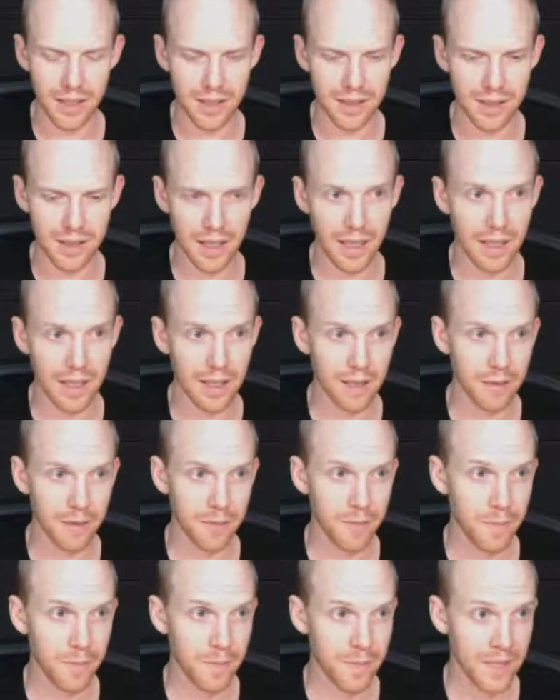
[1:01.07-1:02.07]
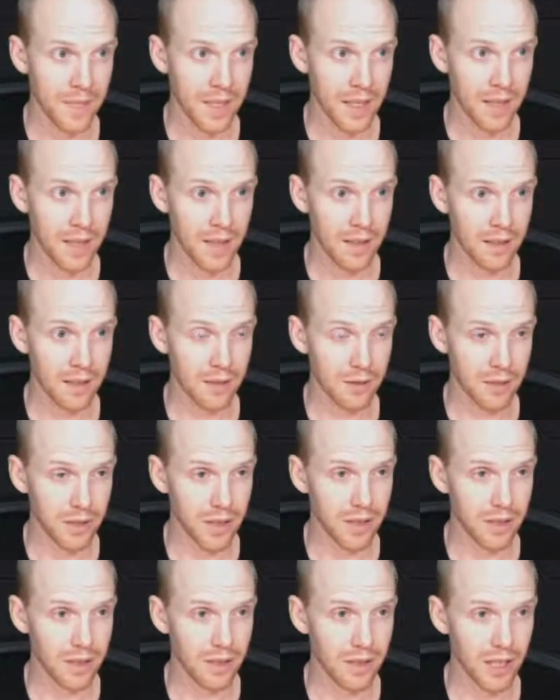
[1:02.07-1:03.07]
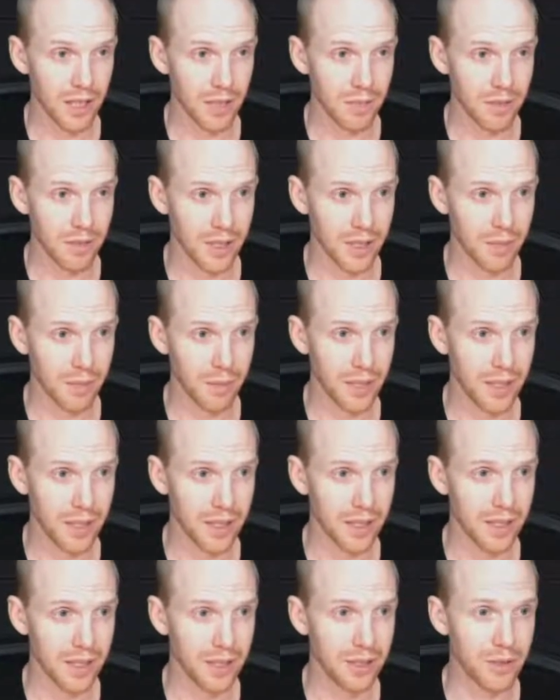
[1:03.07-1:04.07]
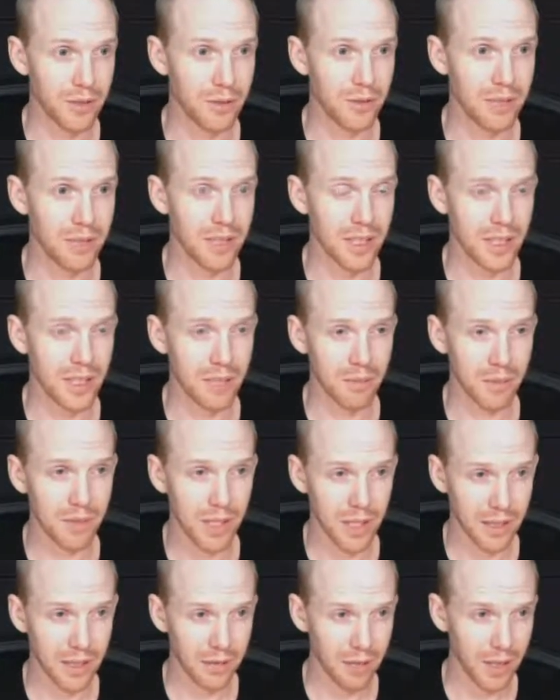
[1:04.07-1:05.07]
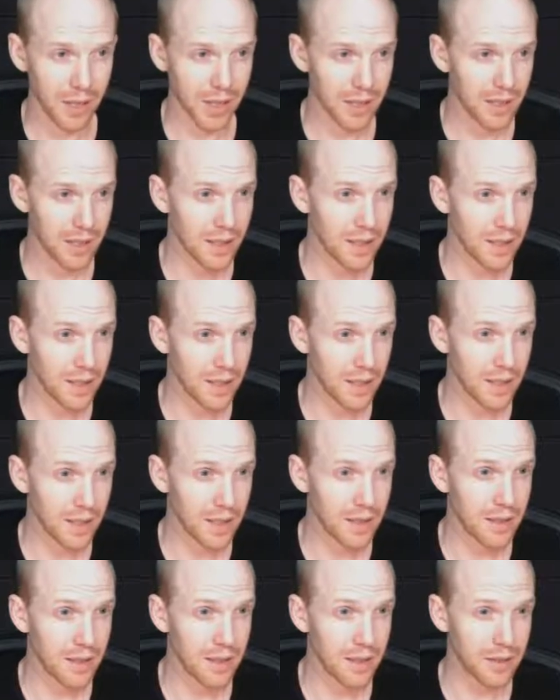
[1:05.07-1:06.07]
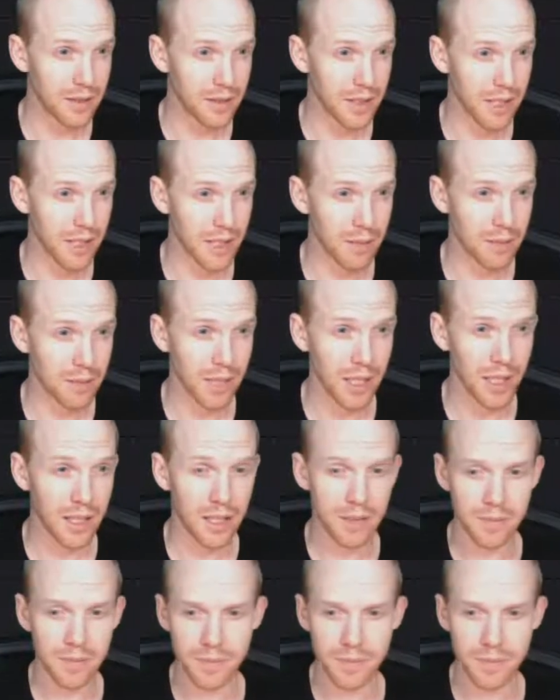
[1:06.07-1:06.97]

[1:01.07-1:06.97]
that. So here I'm going to make a new timeline, right click, new timeline.